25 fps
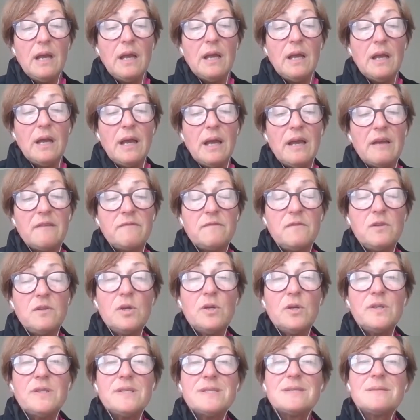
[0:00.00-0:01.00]
have
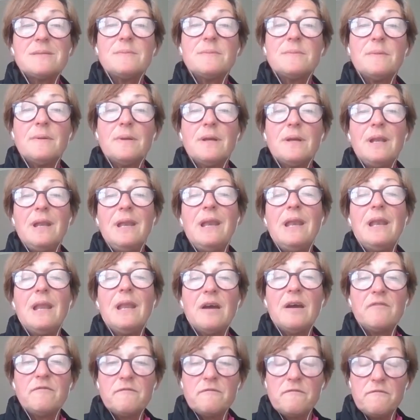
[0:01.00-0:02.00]
learners
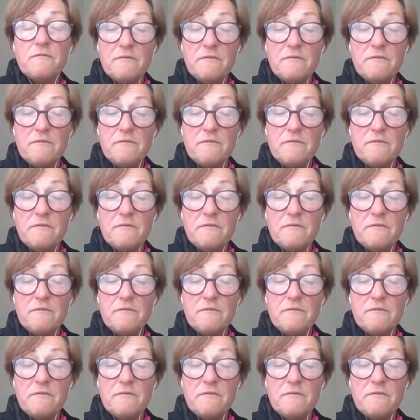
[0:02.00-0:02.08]
love